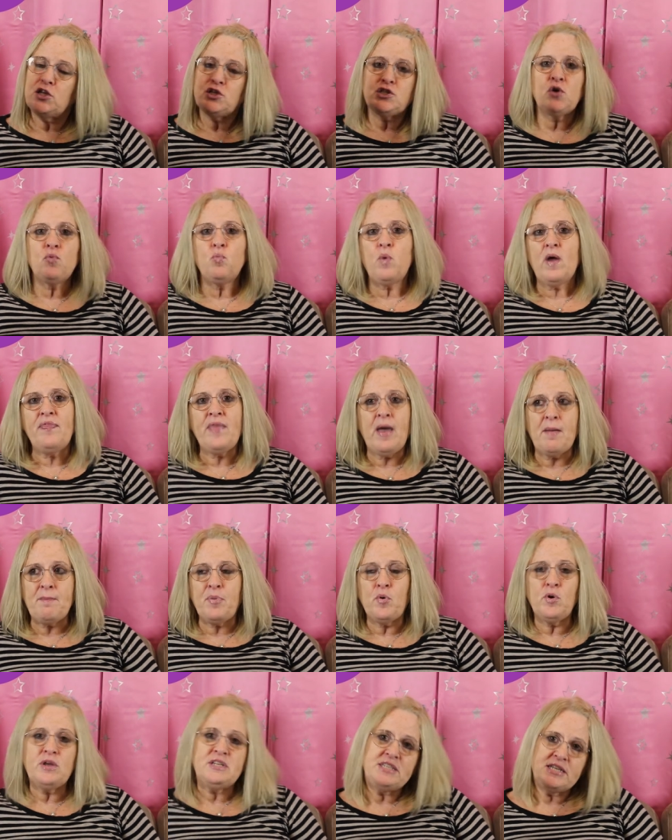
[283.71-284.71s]
So when that
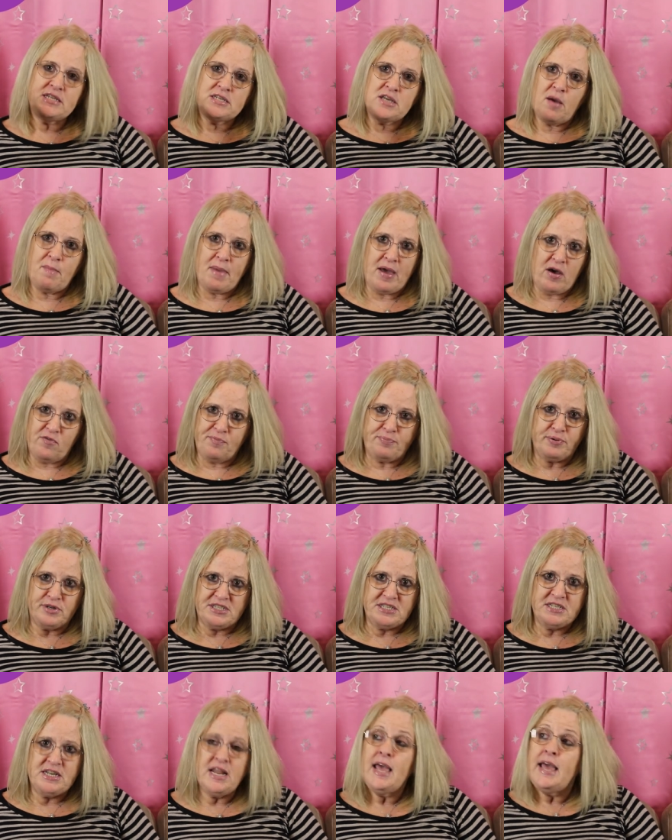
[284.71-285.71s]
boy did come out of
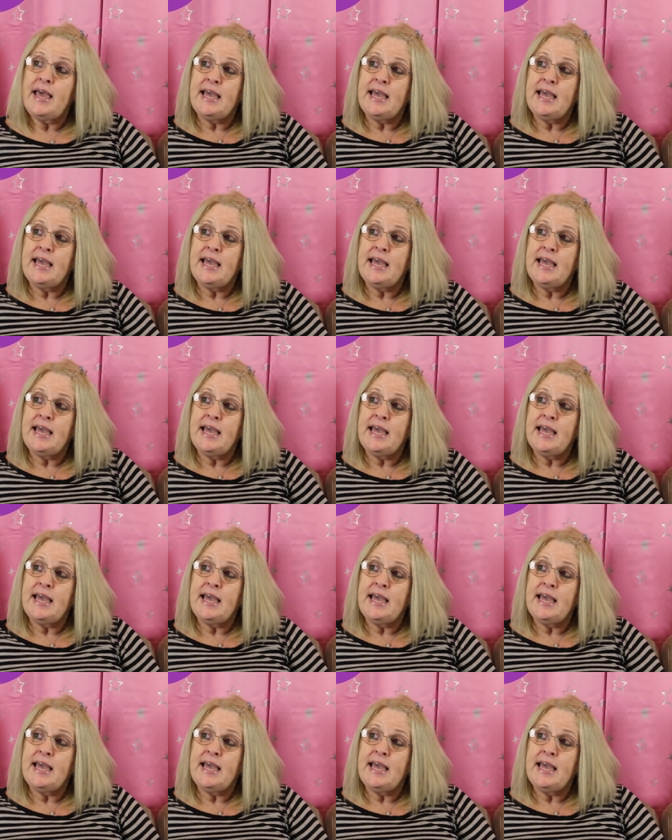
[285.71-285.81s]
prison,